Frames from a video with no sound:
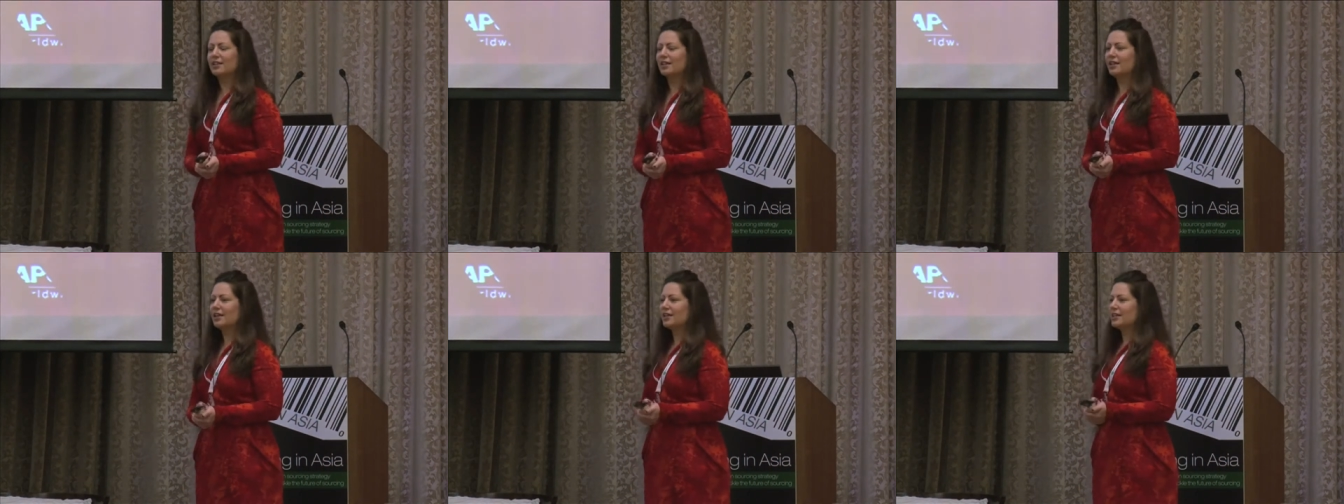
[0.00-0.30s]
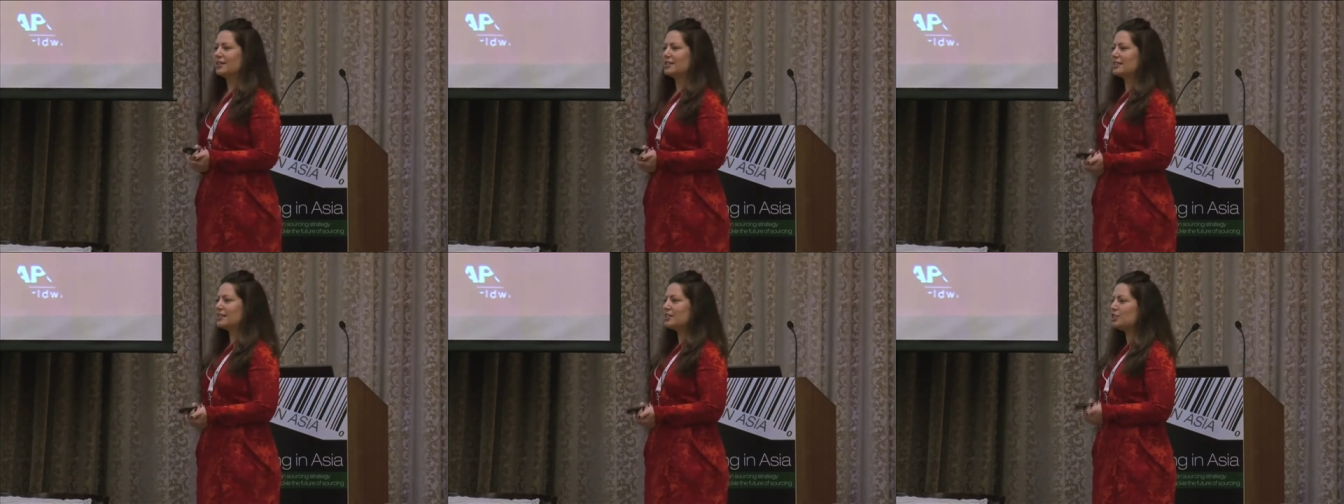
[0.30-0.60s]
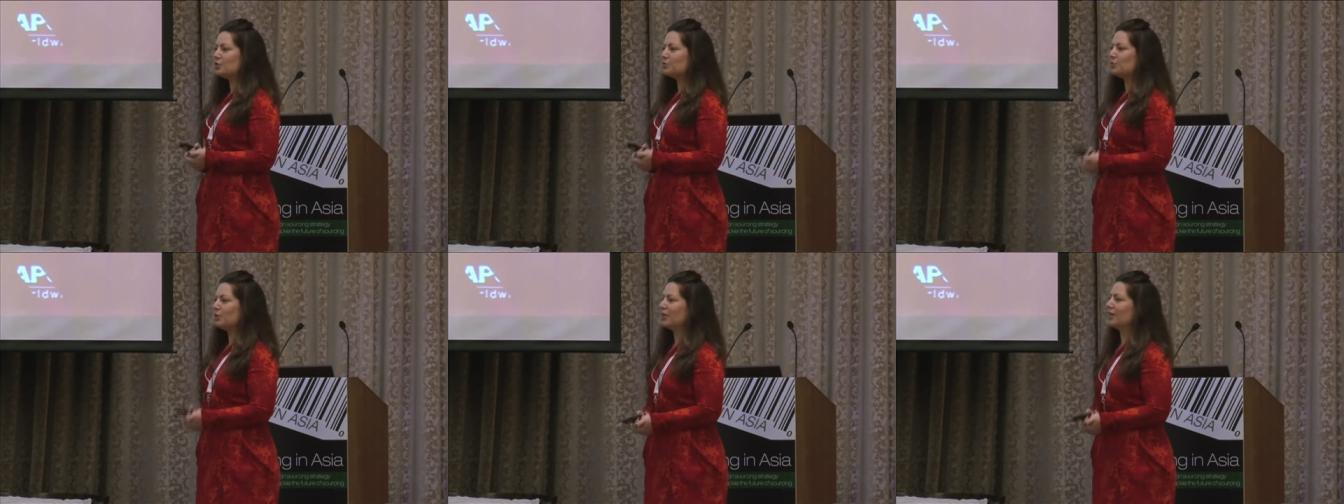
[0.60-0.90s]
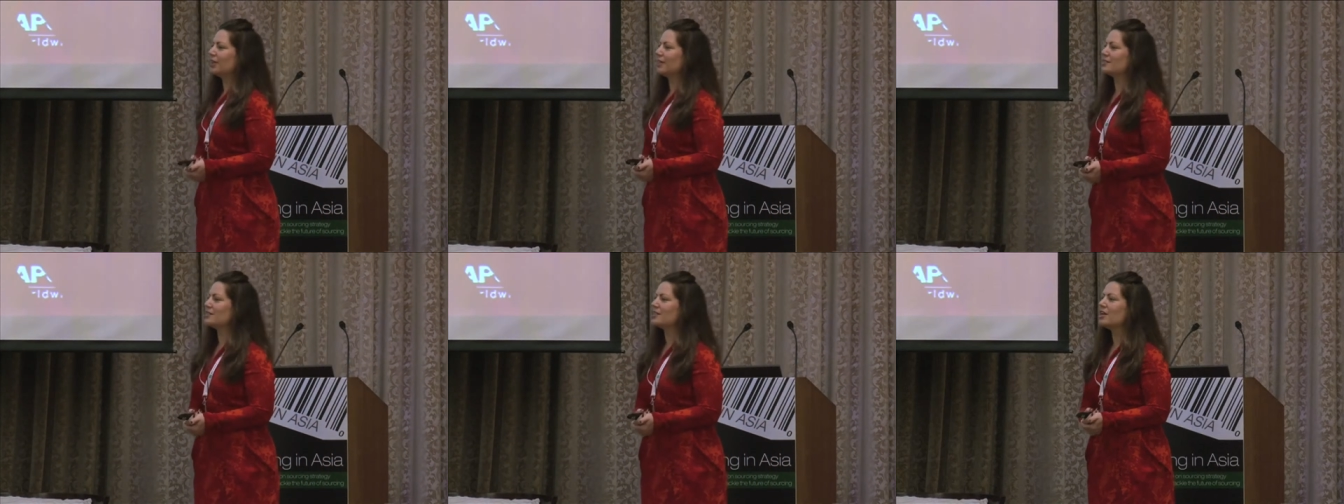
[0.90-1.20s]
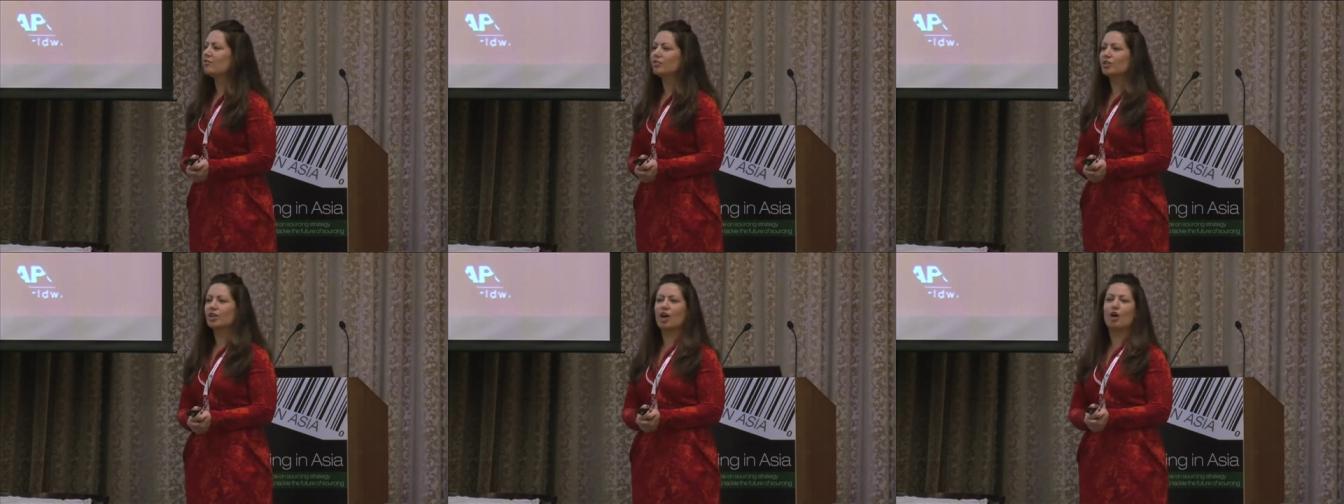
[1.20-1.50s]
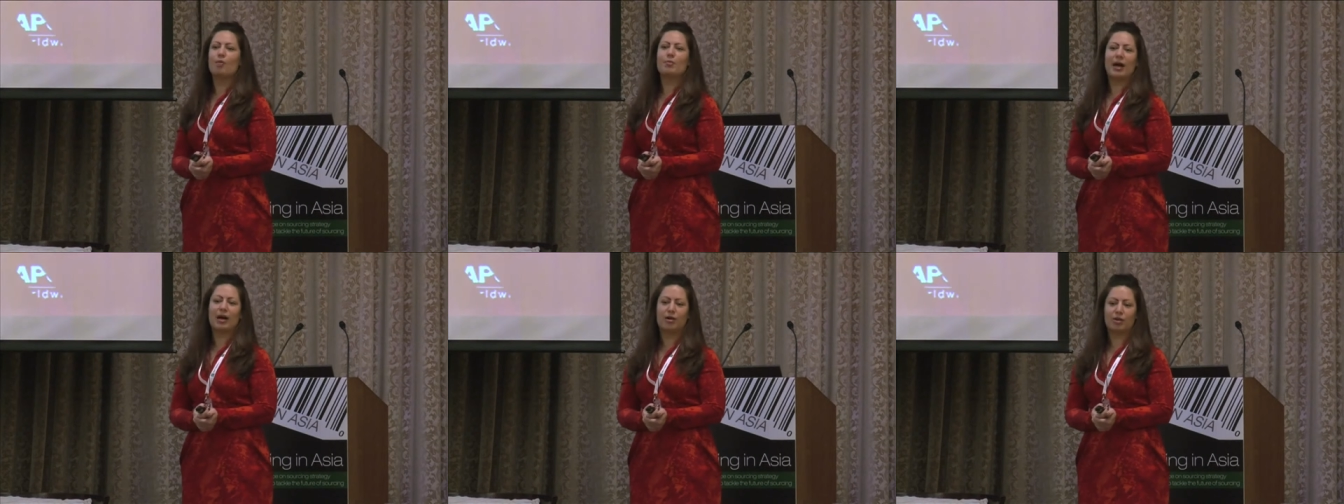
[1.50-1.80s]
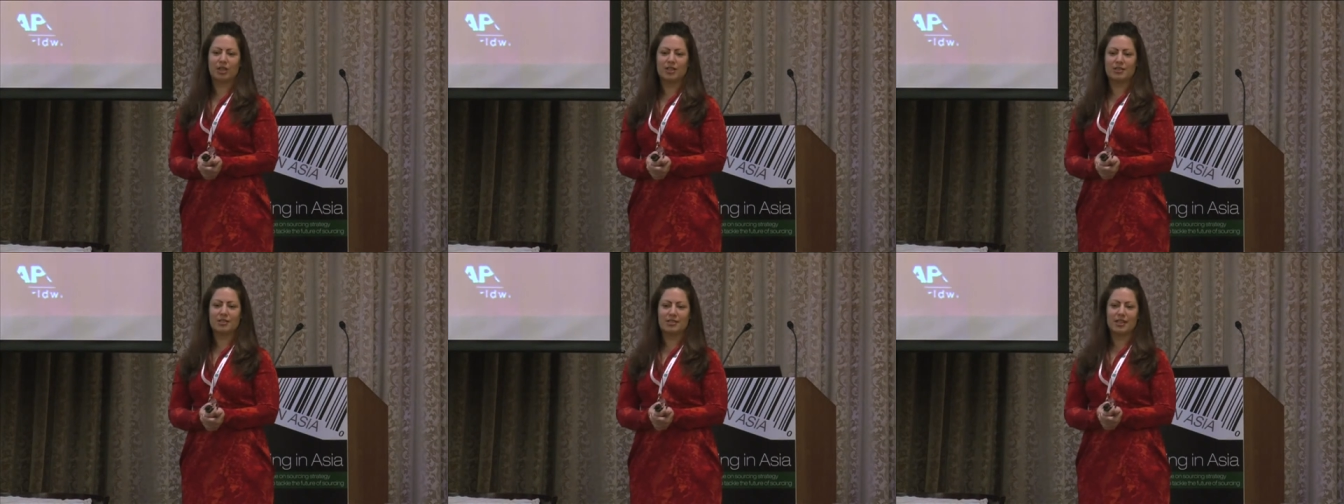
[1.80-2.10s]
uh, Xi Jinping has never come
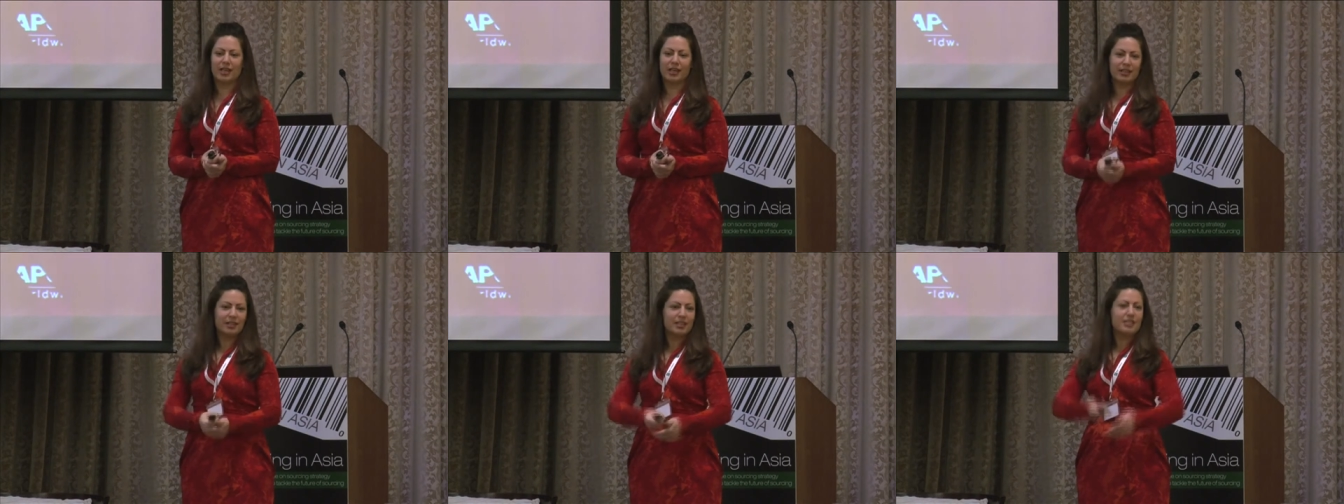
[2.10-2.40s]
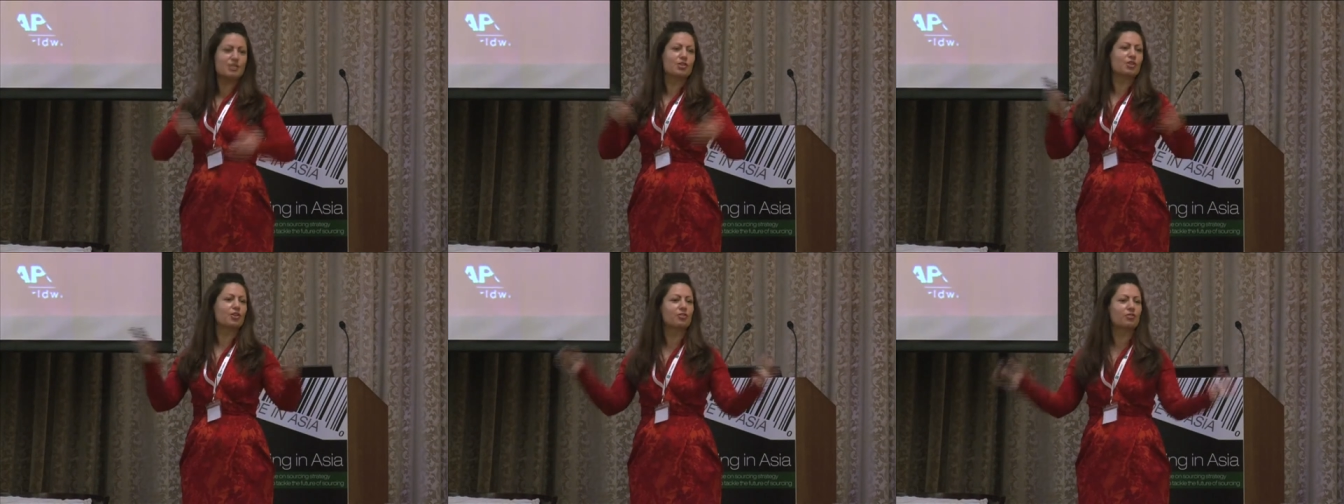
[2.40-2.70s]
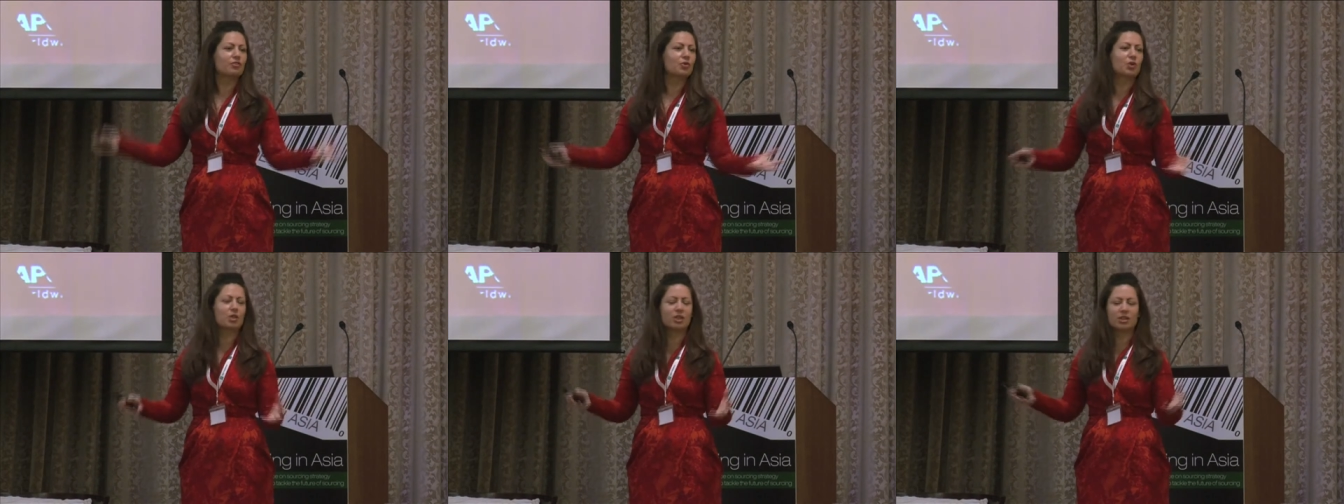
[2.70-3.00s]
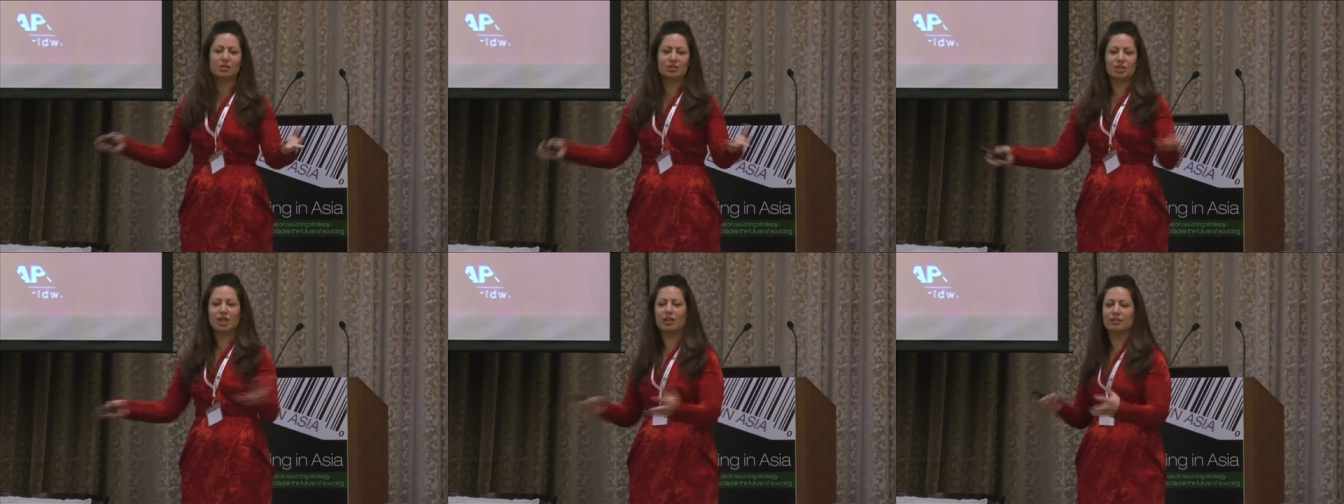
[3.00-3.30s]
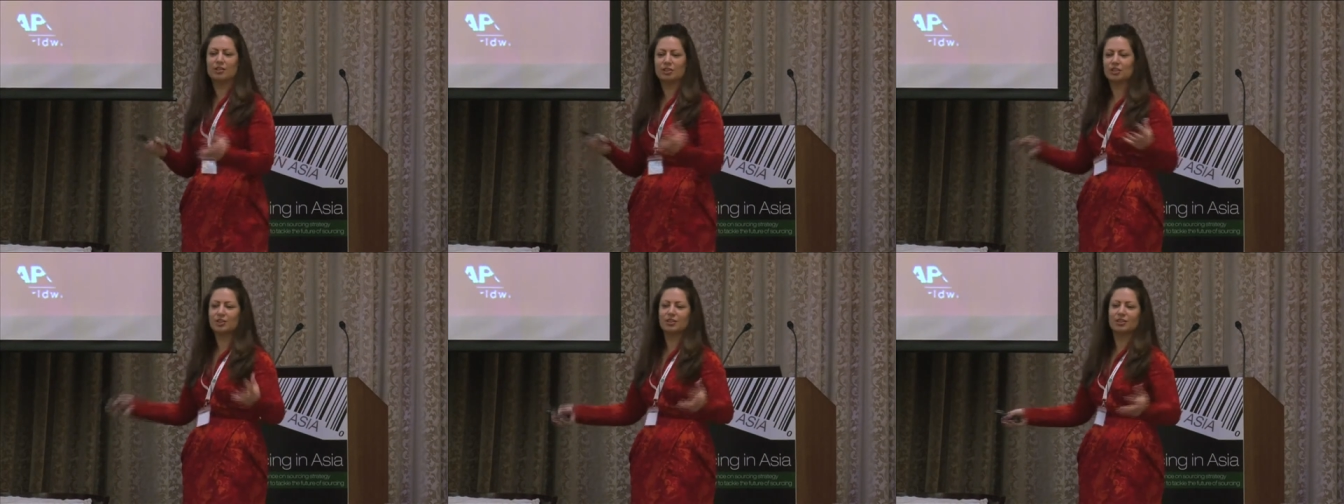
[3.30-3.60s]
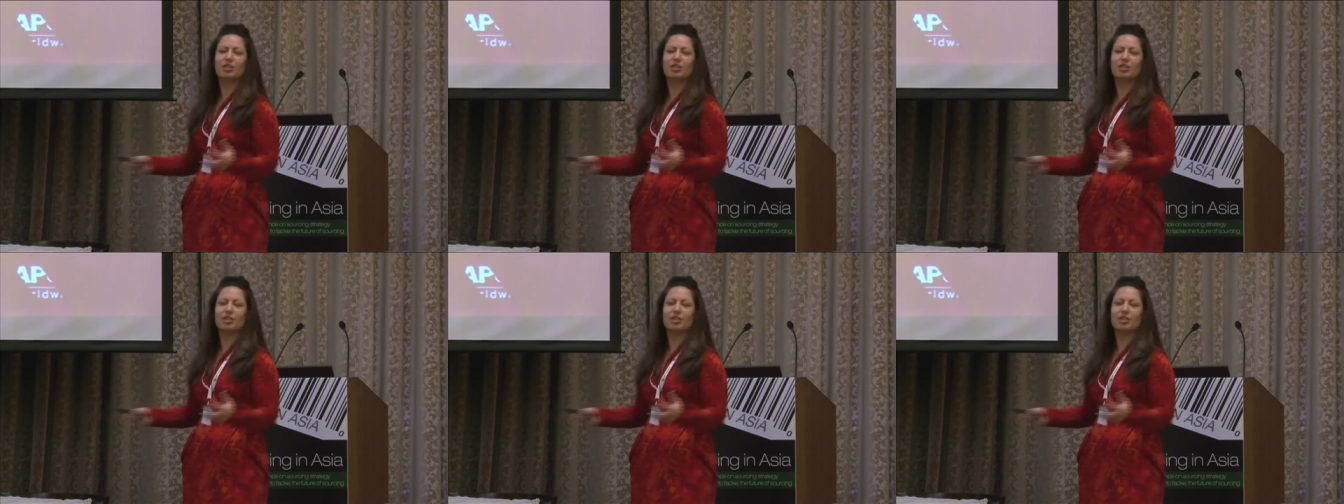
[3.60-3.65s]
out and said, these are the four challenges.